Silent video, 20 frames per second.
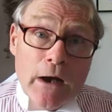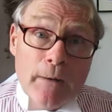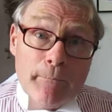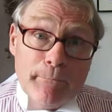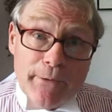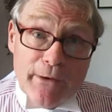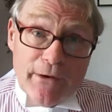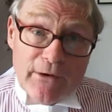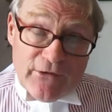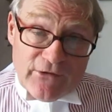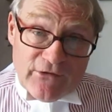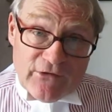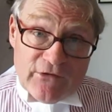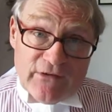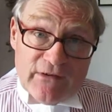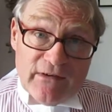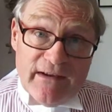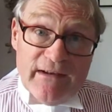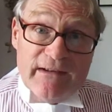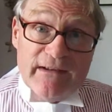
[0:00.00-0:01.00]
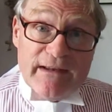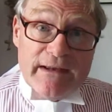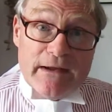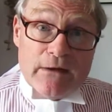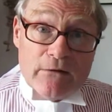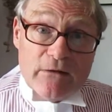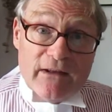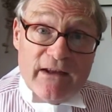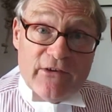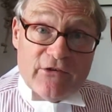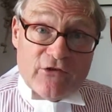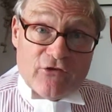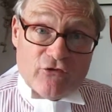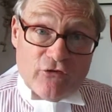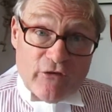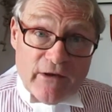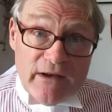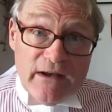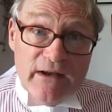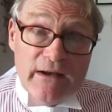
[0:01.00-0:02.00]
person in legal
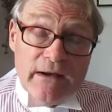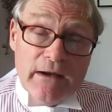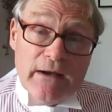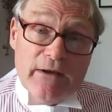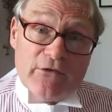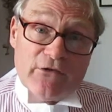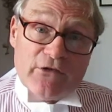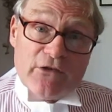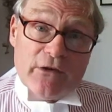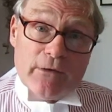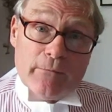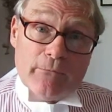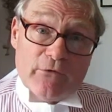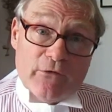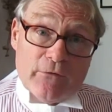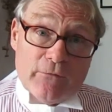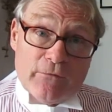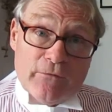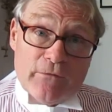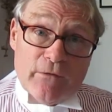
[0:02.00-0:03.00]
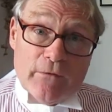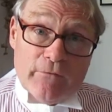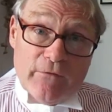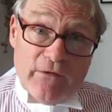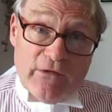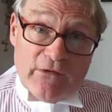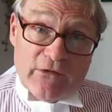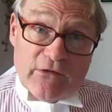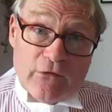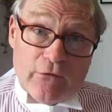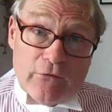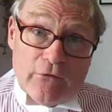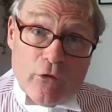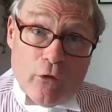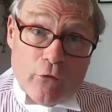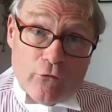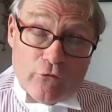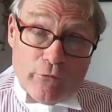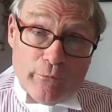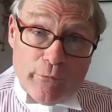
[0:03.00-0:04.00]
history in terms of his
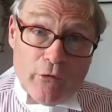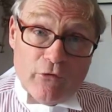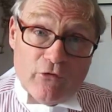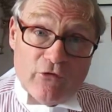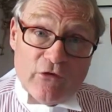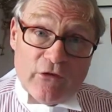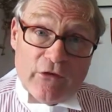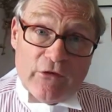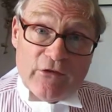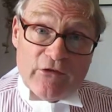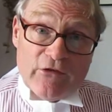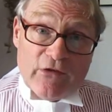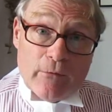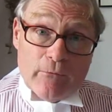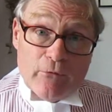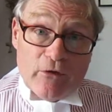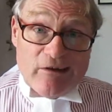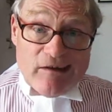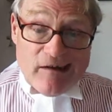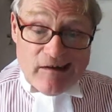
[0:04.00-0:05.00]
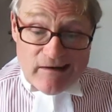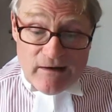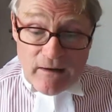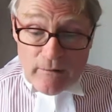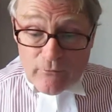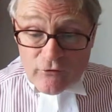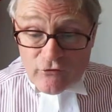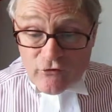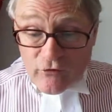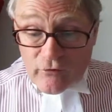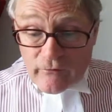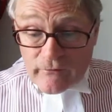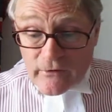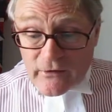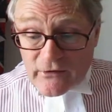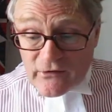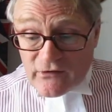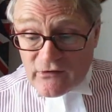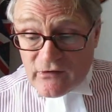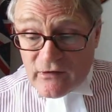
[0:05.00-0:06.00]
contribution to this subject at Cambridge
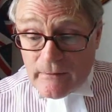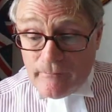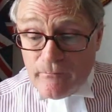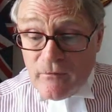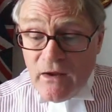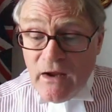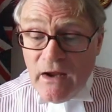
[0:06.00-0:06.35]
University.